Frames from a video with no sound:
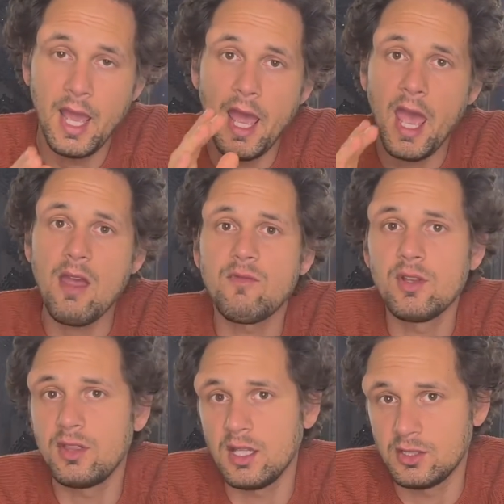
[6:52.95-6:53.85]

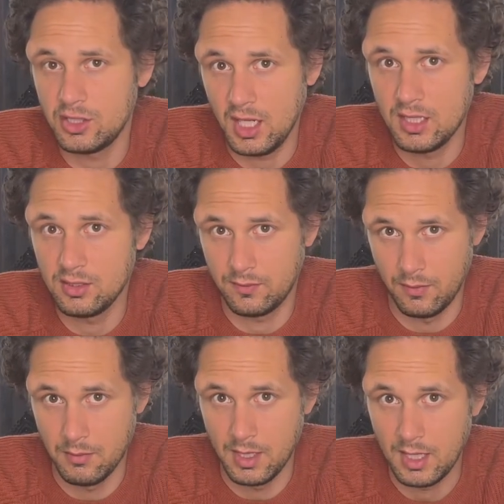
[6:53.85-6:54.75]
everything changed for
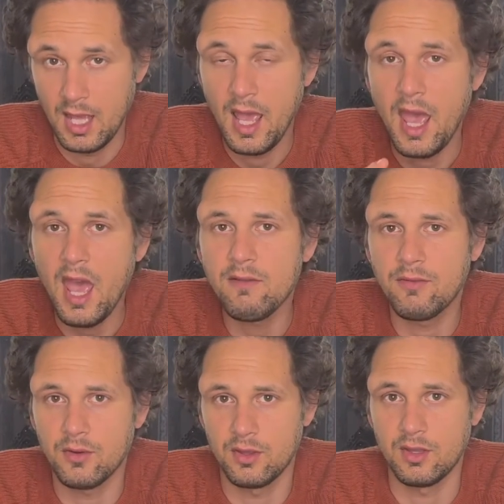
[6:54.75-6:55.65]
me.
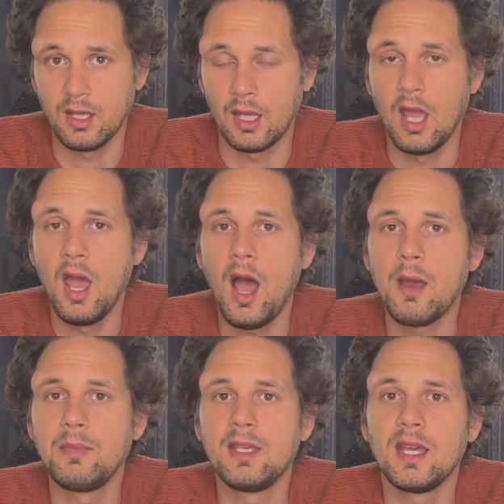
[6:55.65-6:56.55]
Everything. I
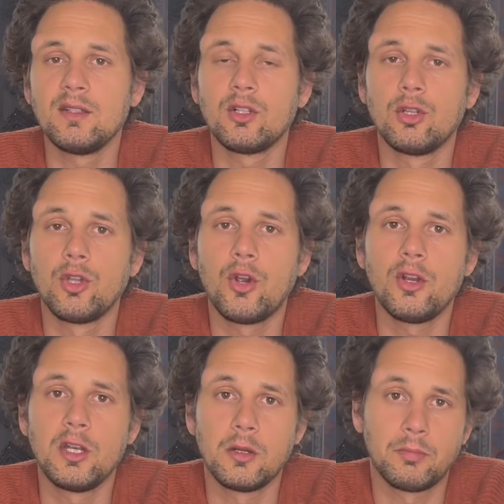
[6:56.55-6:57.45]
began to
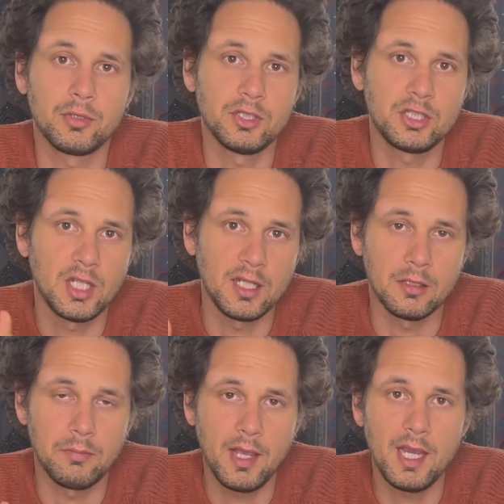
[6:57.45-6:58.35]
learn and appreciate the
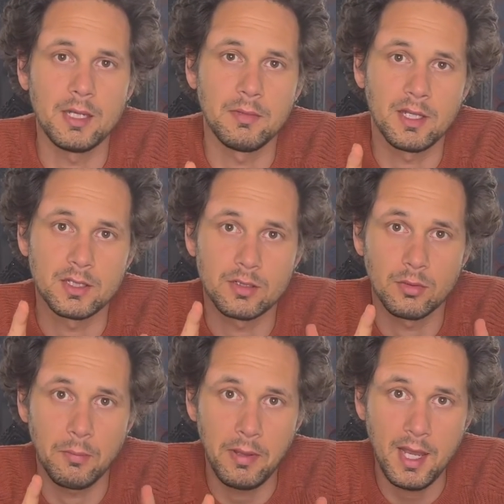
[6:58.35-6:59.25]
pain because
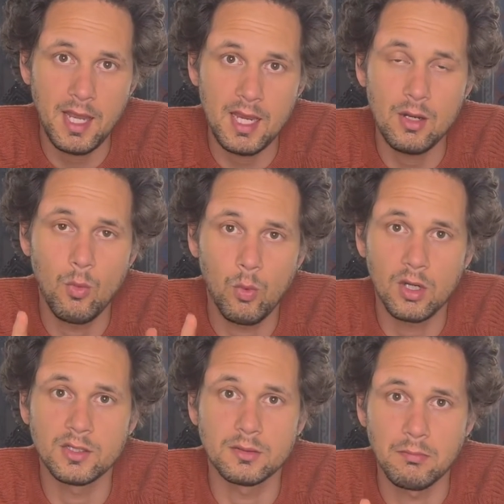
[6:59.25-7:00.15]
the pain
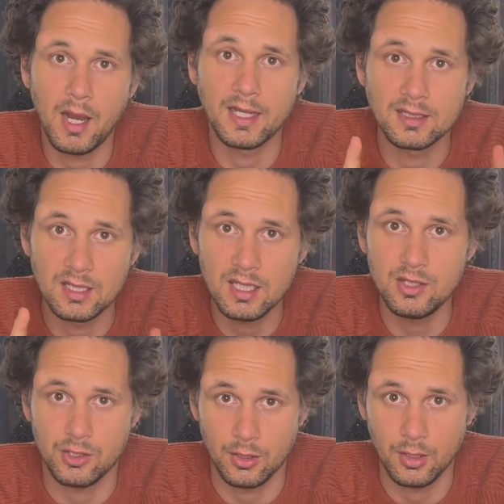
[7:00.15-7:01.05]
was my
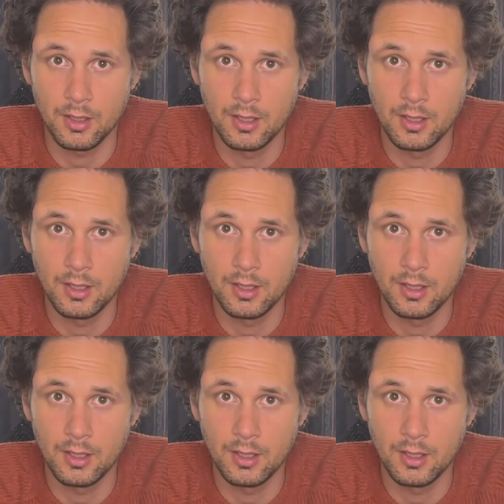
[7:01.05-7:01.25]
teacher.